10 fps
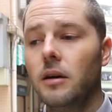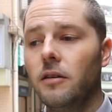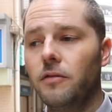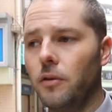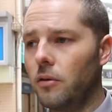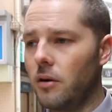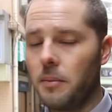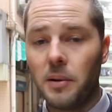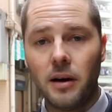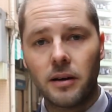for
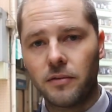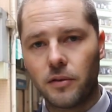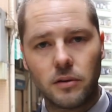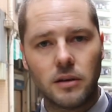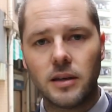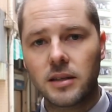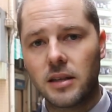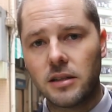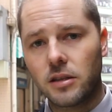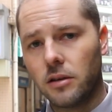applying for an
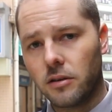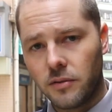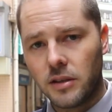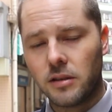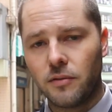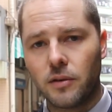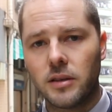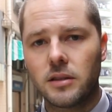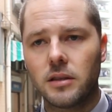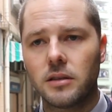extension on your visa, for
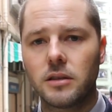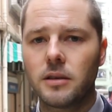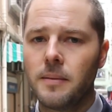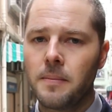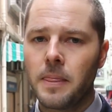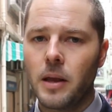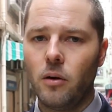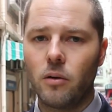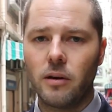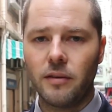instance,
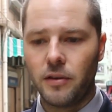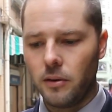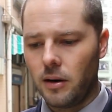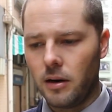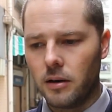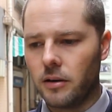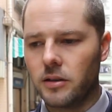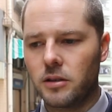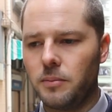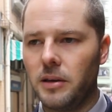or if you are going
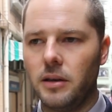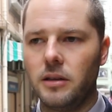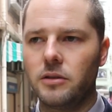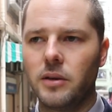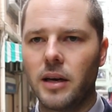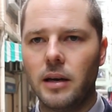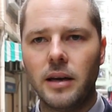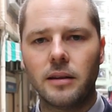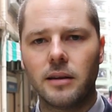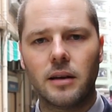to be doing
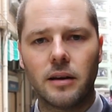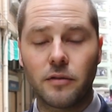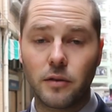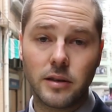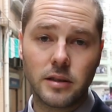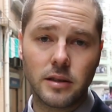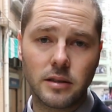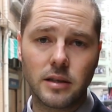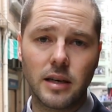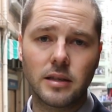anything like, for
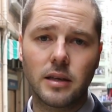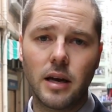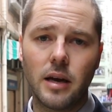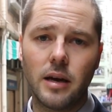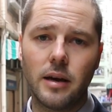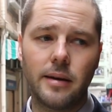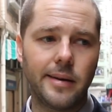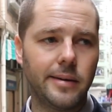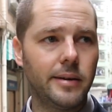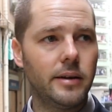instance, getting
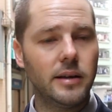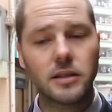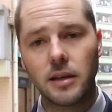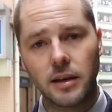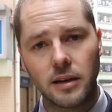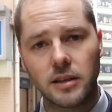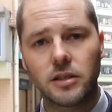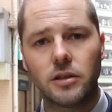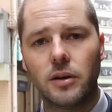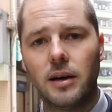a internet connection
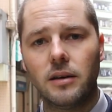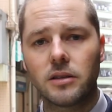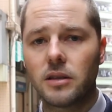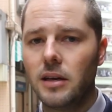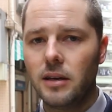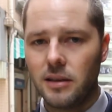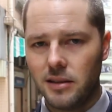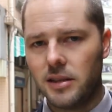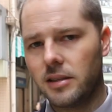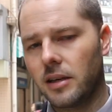to your house.
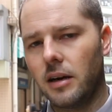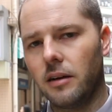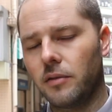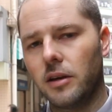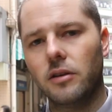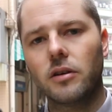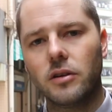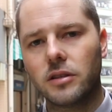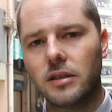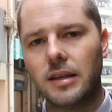This is the kind of thing you're going
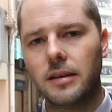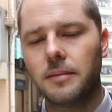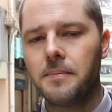to need.